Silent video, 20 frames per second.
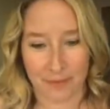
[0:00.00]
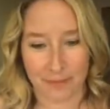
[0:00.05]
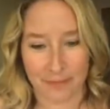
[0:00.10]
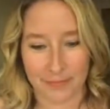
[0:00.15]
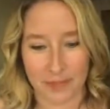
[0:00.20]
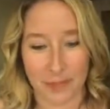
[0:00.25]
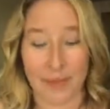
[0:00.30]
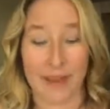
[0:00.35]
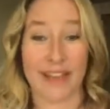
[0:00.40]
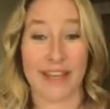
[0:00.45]

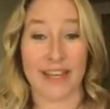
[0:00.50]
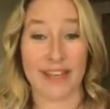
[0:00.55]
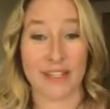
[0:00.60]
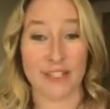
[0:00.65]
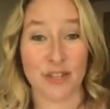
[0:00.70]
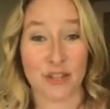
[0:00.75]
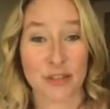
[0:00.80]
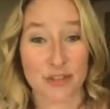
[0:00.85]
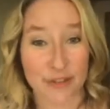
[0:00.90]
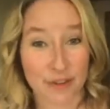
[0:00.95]
So by
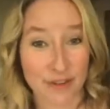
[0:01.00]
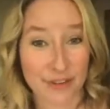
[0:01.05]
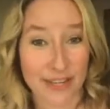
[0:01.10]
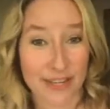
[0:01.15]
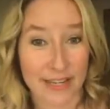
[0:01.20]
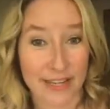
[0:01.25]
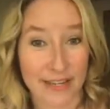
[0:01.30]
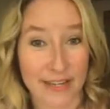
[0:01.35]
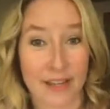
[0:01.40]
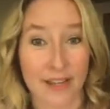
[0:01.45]
age
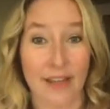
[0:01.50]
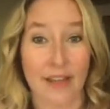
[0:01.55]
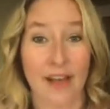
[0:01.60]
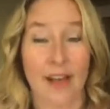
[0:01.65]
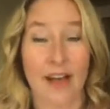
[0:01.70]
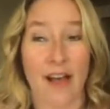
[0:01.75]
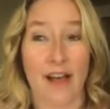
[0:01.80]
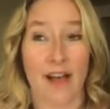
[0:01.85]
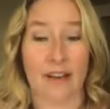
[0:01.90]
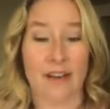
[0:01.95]
30,
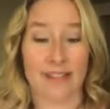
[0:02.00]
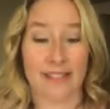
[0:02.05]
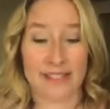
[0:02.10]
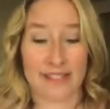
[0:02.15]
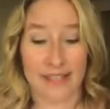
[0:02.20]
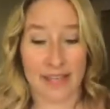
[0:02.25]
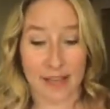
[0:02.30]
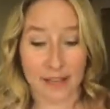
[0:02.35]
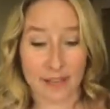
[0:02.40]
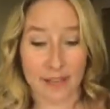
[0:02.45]
our
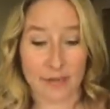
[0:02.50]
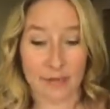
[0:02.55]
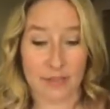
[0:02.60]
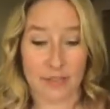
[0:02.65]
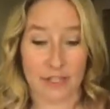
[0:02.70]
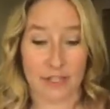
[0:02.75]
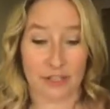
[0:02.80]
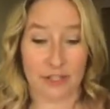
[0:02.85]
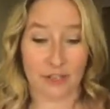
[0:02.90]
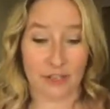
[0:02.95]
cell
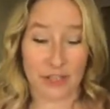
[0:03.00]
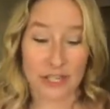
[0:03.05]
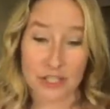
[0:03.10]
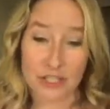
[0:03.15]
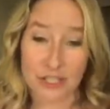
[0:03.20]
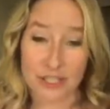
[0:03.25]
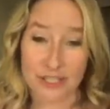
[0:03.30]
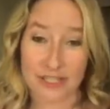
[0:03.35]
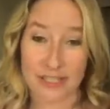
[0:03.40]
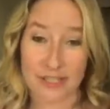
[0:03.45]

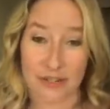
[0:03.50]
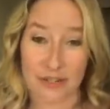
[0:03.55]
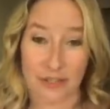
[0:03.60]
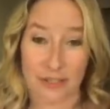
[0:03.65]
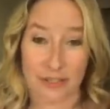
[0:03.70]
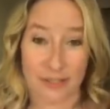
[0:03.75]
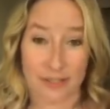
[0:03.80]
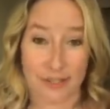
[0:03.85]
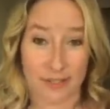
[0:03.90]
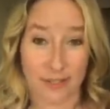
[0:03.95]
regeneration is
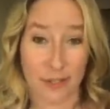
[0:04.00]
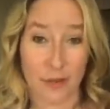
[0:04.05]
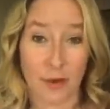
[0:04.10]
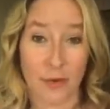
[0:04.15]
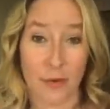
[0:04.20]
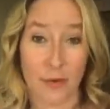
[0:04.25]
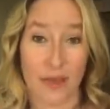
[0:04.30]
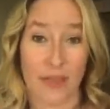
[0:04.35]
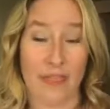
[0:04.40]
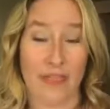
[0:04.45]
starting to slow.
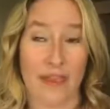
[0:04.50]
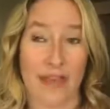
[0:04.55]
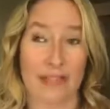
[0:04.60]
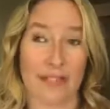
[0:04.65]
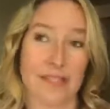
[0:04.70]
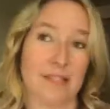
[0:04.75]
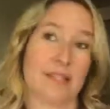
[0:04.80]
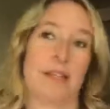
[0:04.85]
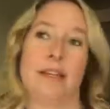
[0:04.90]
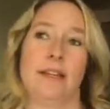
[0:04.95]
And
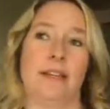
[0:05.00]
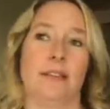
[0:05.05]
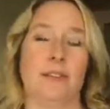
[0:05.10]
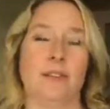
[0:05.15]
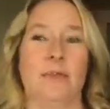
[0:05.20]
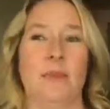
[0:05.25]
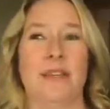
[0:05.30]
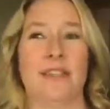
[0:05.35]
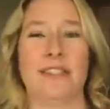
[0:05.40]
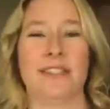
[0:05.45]
that's like,
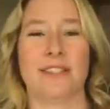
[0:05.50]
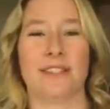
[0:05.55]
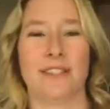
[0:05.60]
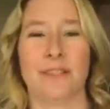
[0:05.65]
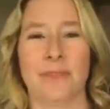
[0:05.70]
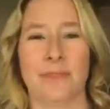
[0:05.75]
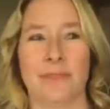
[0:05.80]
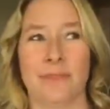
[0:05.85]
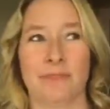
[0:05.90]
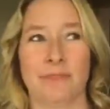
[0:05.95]
so
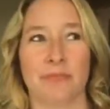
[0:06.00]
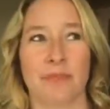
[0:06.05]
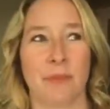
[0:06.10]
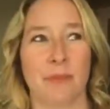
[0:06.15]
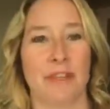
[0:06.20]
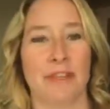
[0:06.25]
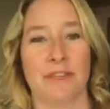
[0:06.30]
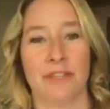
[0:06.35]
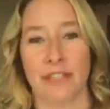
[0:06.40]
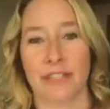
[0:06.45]
basically, let
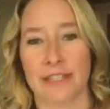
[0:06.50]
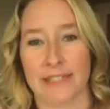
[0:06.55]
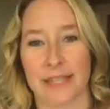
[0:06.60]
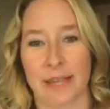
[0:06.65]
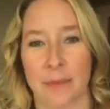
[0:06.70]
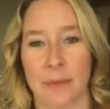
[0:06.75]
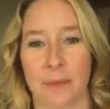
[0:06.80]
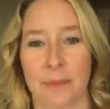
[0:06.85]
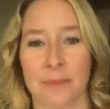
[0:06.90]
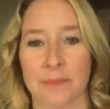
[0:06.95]
me give you an
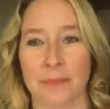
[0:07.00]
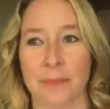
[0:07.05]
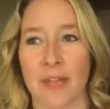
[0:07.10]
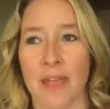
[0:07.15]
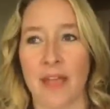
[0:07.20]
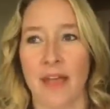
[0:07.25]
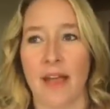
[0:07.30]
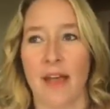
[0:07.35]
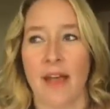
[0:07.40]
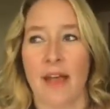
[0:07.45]
example.
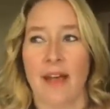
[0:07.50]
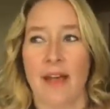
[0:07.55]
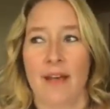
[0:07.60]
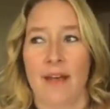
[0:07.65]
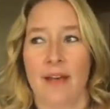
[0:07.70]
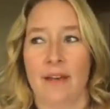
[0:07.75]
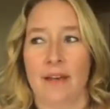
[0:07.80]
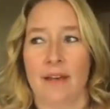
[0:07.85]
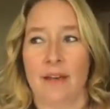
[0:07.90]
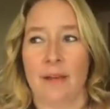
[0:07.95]

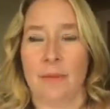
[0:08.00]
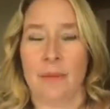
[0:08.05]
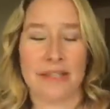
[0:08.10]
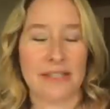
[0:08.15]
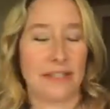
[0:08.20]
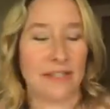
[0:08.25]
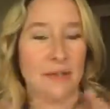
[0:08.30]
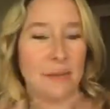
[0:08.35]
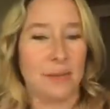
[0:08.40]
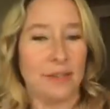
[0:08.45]

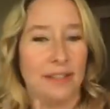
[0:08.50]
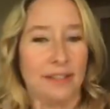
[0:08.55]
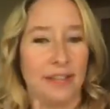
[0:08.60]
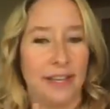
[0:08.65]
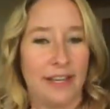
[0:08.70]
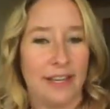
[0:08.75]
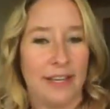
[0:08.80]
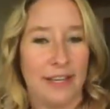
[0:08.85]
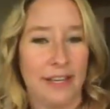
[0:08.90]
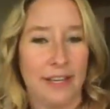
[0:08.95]
Basically when
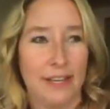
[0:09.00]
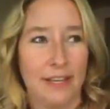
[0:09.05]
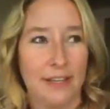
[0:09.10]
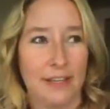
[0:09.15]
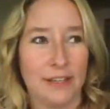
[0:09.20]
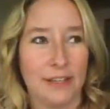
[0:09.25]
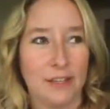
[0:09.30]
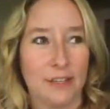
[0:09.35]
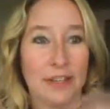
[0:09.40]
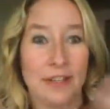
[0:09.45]
like,
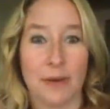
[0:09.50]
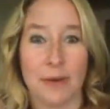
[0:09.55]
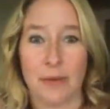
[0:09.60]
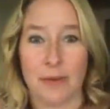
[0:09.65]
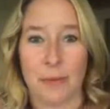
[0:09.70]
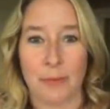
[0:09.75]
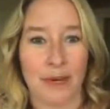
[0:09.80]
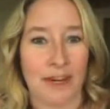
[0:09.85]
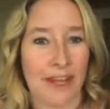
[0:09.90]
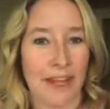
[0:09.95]
so like
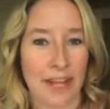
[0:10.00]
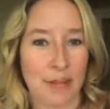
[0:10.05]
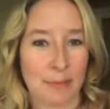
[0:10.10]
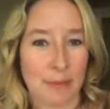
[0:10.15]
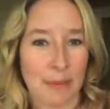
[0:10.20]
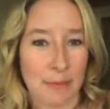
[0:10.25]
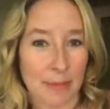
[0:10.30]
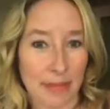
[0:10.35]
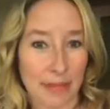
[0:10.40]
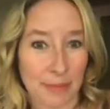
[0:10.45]
when I had
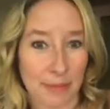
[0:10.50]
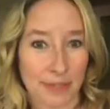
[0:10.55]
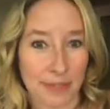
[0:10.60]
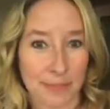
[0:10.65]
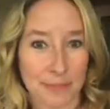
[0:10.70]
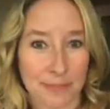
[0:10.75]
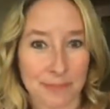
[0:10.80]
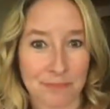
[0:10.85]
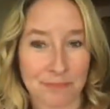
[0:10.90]
my baby,